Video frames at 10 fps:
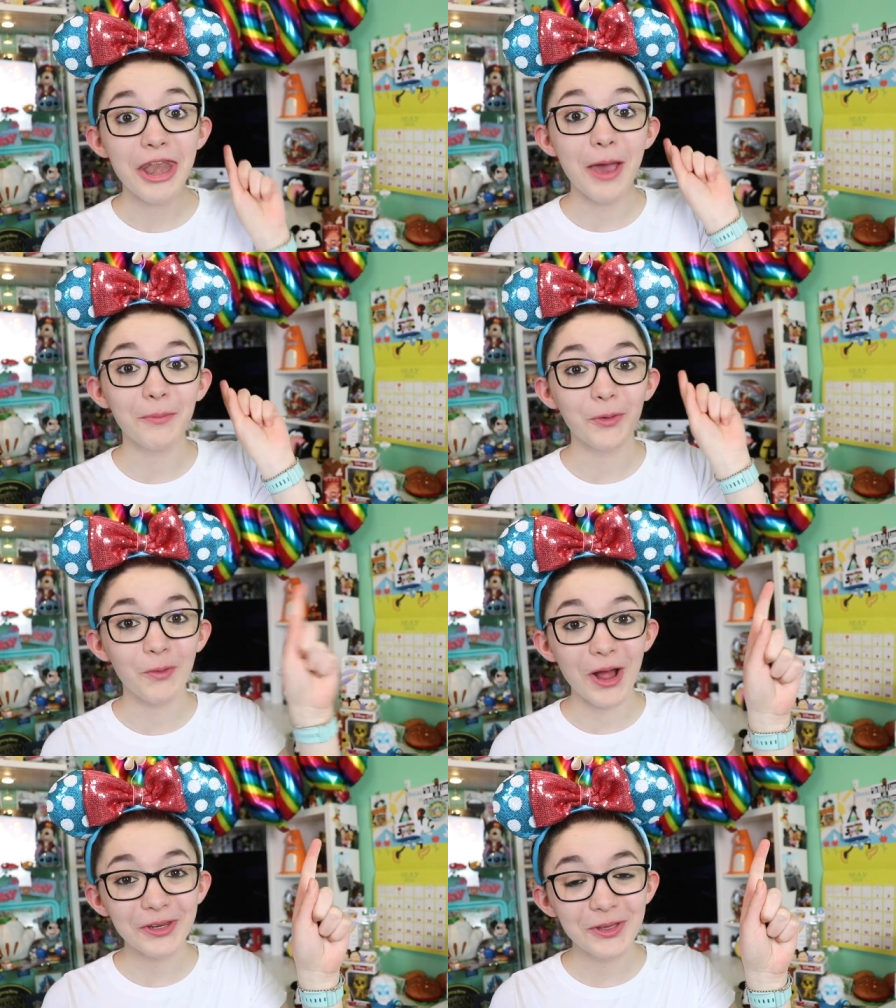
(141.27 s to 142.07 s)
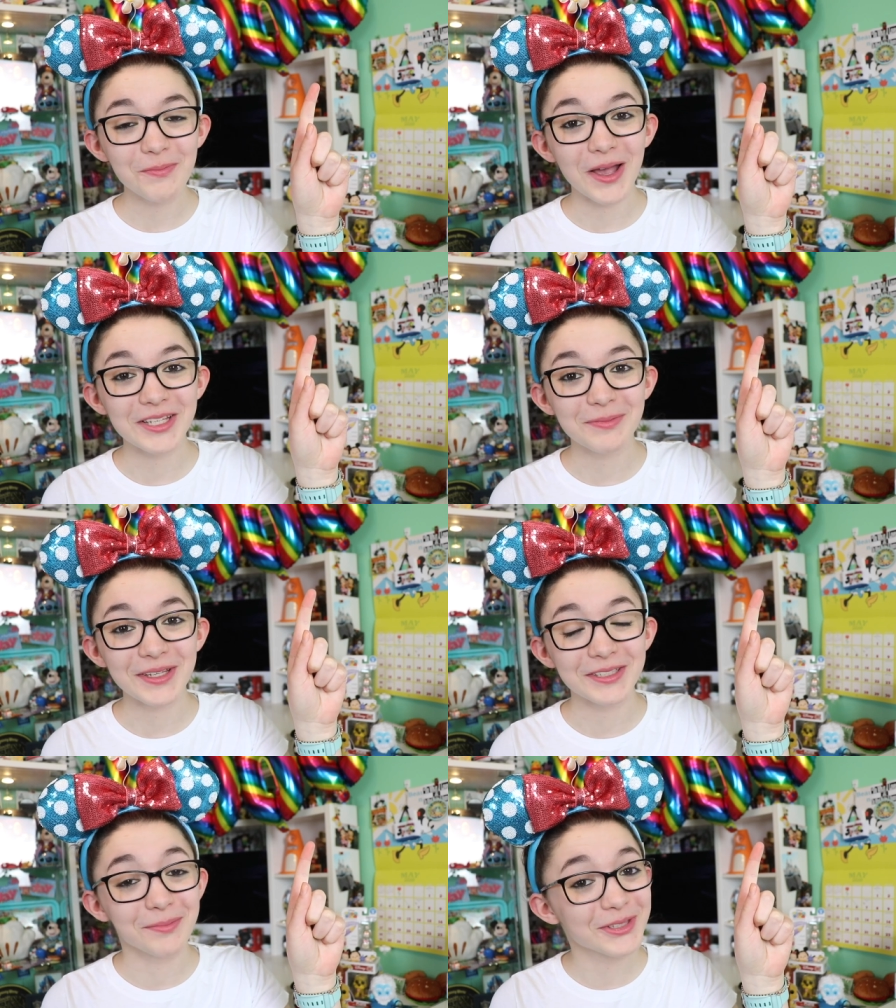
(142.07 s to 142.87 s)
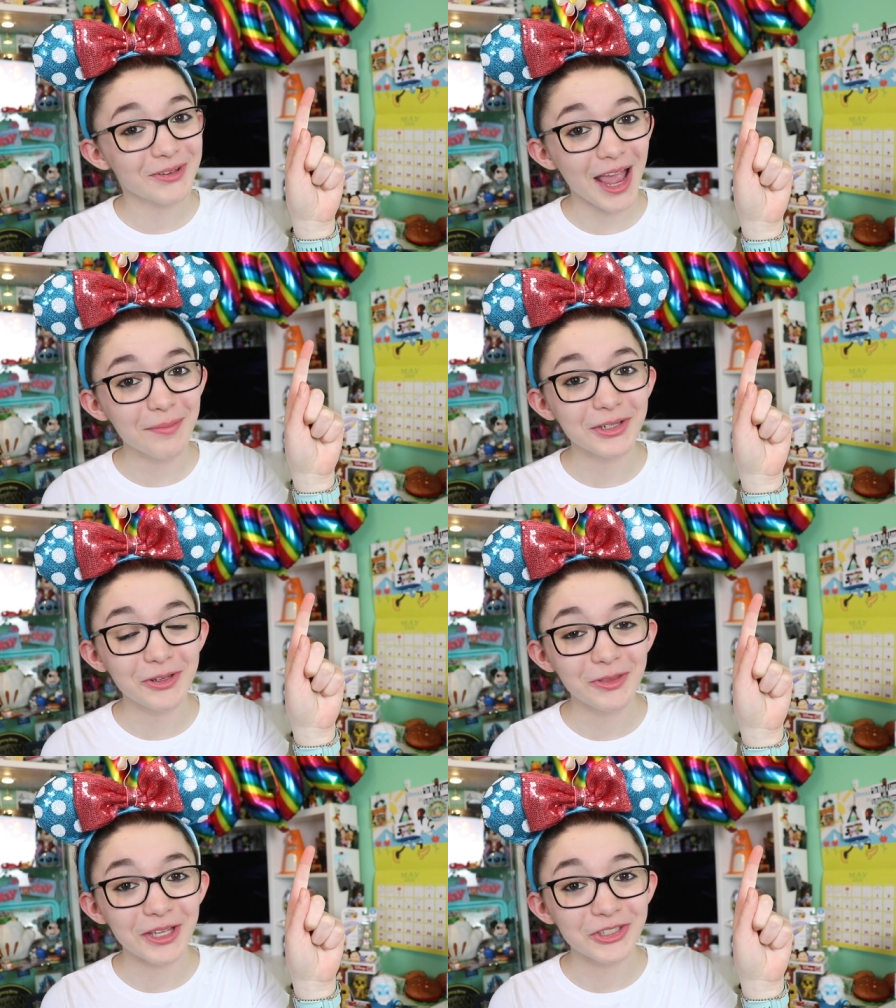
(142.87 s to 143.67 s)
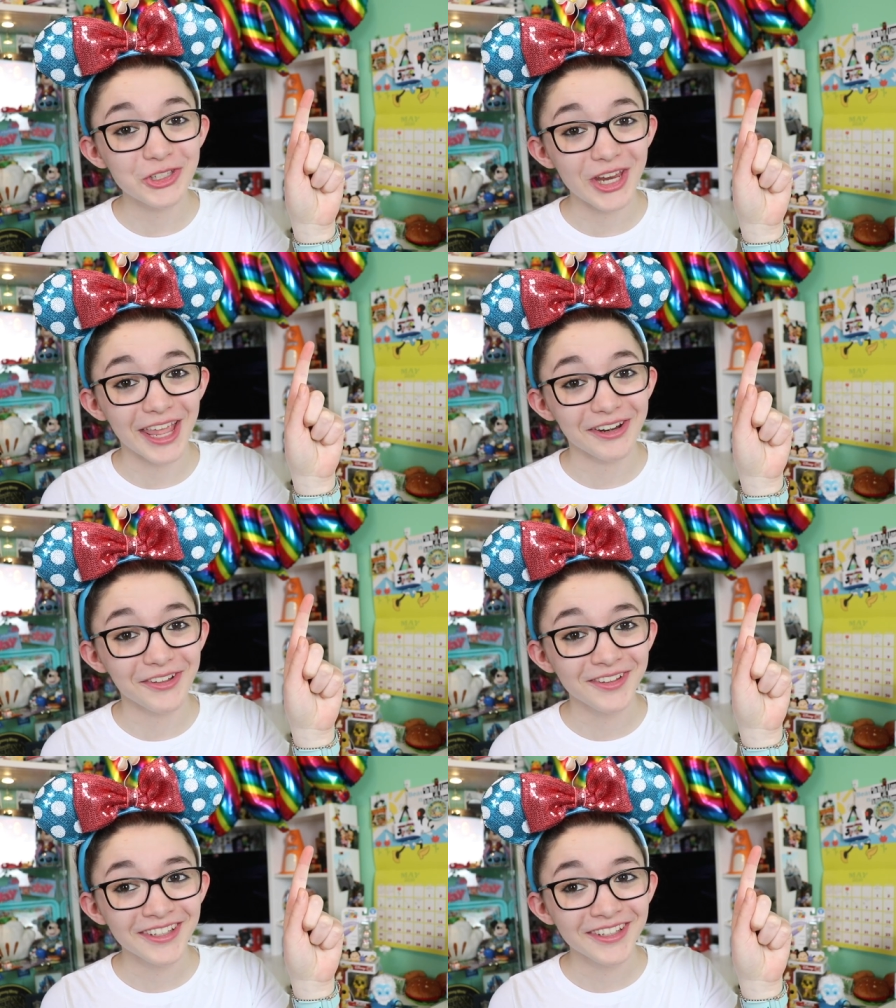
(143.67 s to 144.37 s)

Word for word: Number one, you must be subscribed to this channel.